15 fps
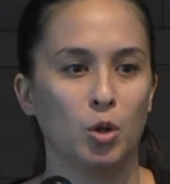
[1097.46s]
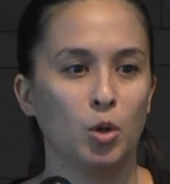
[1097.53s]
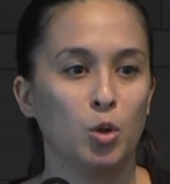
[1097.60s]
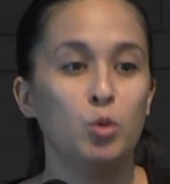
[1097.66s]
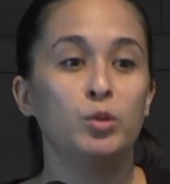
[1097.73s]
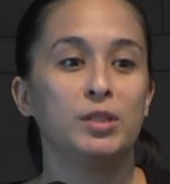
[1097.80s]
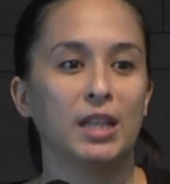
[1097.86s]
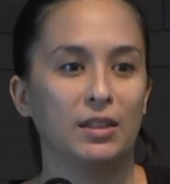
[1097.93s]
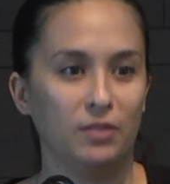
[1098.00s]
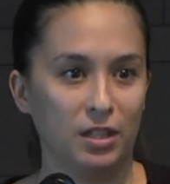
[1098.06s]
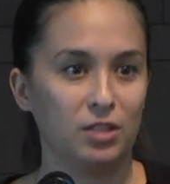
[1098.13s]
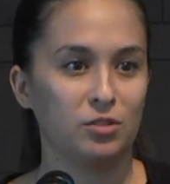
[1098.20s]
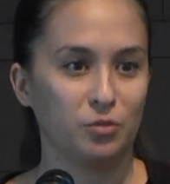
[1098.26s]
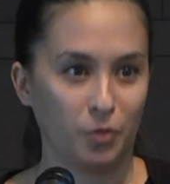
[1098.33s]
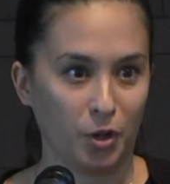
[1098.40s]
who said
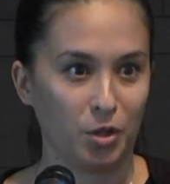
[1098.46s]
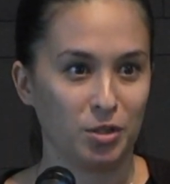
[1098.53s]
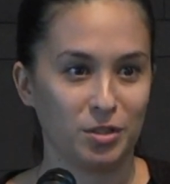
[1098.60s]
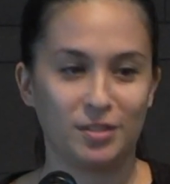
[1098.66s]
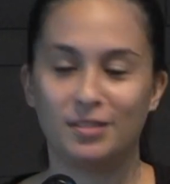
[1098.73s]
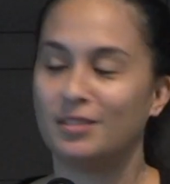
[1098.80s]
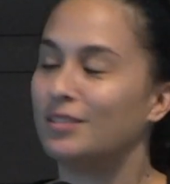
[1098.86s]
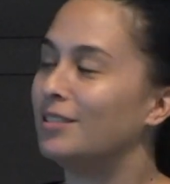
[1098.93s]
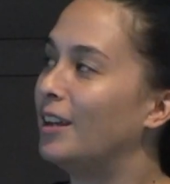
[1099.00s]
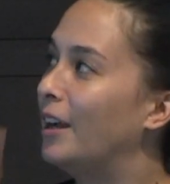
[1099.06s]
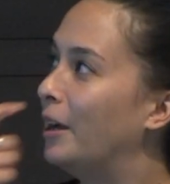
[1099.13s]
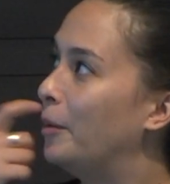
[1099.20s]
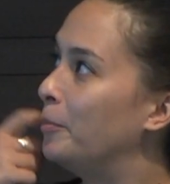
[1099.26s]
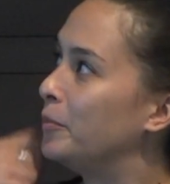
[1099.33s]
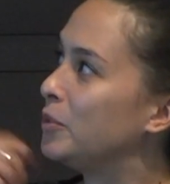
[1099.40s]
this first?
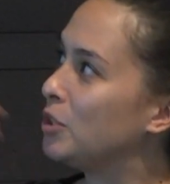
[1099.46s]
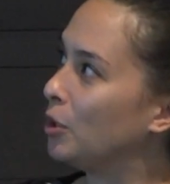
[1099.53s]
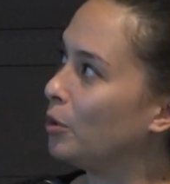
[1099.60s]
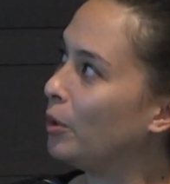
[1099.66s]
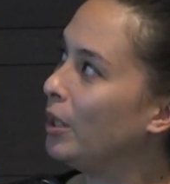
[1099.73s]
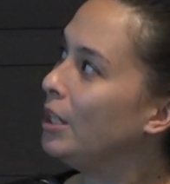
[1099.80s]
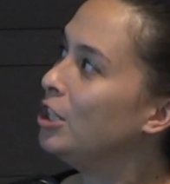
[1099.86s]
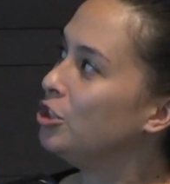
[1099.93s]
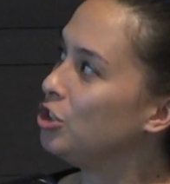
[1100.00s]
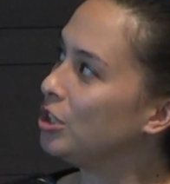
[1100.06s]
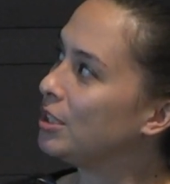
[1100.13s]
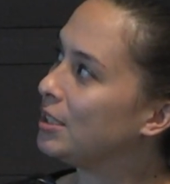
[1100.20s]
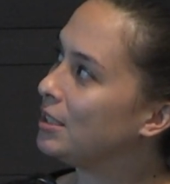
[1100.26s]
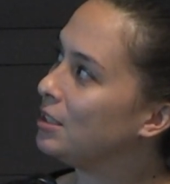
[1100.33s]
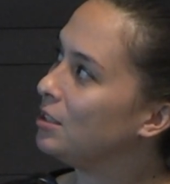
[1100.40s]
So
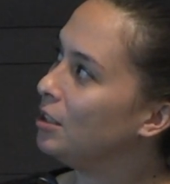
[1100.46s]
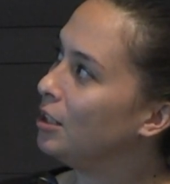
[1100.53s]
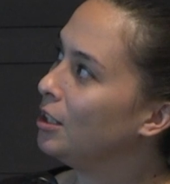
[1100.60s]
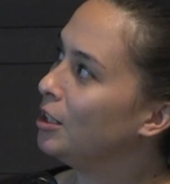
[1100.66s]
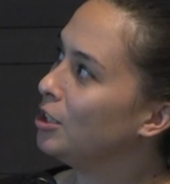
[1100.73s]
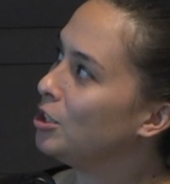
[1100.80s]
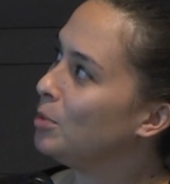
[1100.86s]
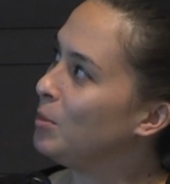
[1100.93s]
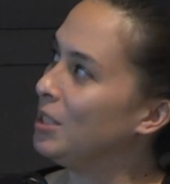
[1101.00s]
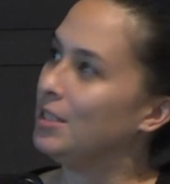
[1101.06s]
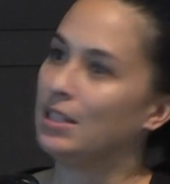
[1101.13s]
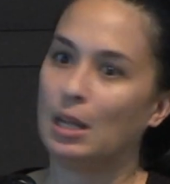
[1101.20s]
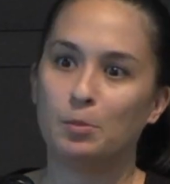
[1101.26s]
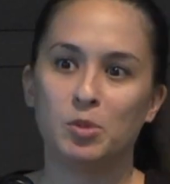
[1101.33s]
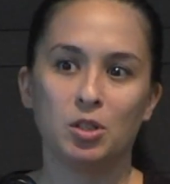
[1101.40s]
just to be
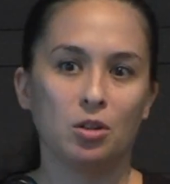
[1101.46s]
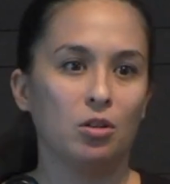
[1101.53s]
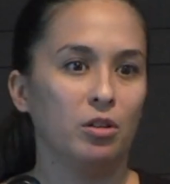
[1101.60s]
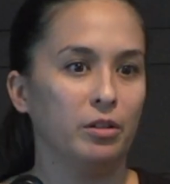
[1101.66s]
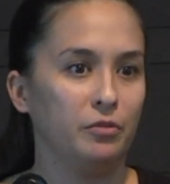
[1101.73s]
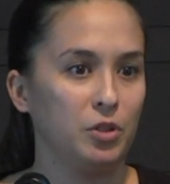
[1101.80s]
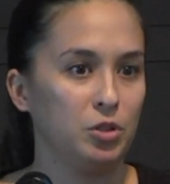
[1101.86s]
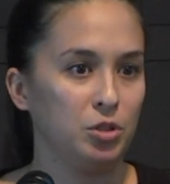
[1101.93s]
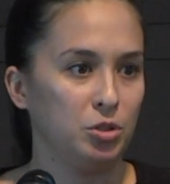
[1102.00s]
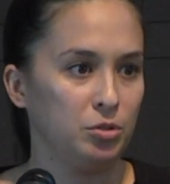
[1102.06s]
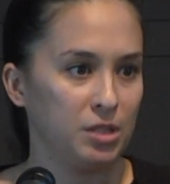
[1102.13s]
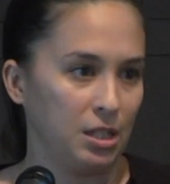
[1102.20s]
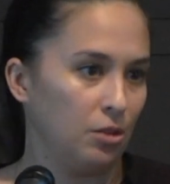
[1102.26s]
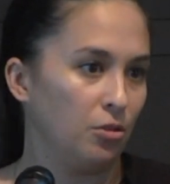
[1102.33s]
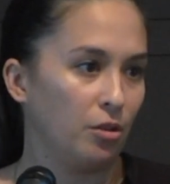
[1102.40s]
skeptical if you
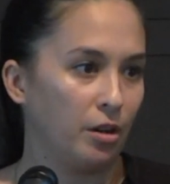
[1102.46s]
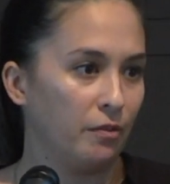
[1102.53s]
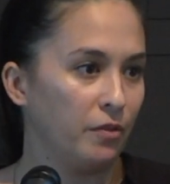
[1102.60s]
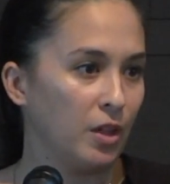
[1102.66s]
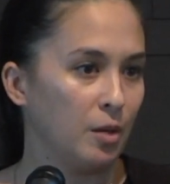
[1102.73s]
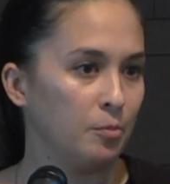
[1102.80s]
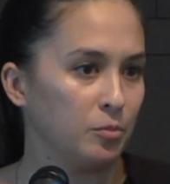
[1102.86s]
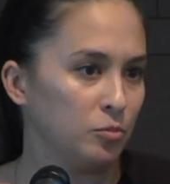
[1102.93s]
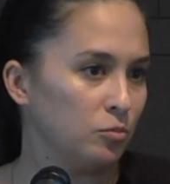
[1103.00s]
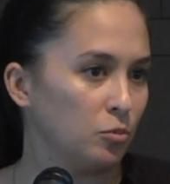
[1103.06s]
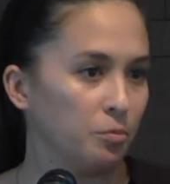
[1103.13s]
use either of them.